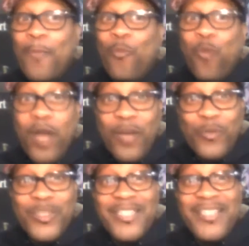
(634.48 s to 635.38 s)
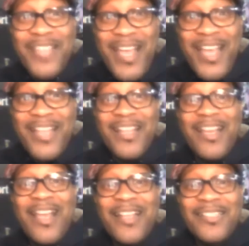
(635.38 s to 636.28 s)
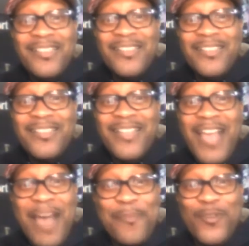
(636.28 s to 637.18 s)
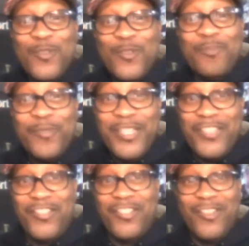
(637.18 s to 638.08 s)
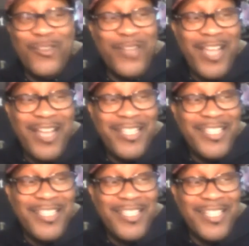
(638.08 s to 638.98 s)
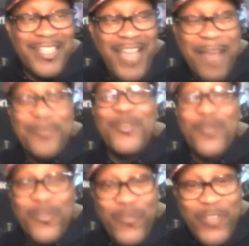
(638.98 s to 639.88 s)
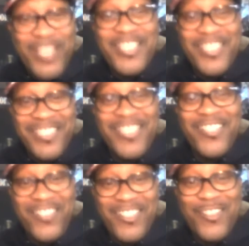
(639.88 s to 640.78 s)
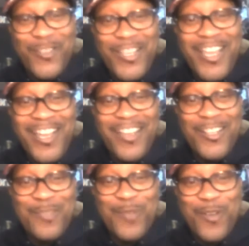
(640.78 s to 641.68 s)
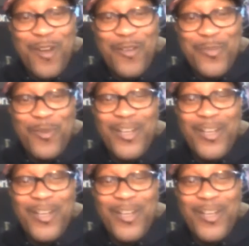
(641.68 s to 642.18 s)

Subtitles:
what was that Capitol breach? Okay, this is the capital offense edition, okay, of the McGraw Report.